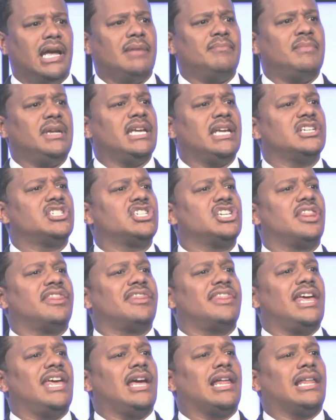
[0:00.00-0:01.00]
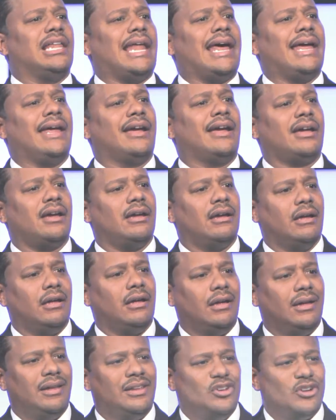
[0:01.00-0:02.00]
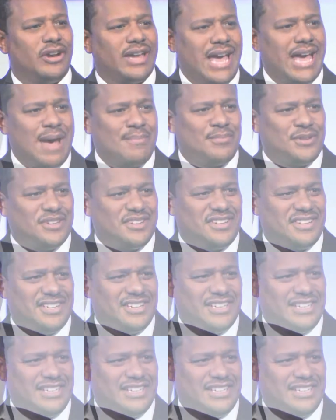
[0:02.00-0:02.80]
and begin to think like your captor.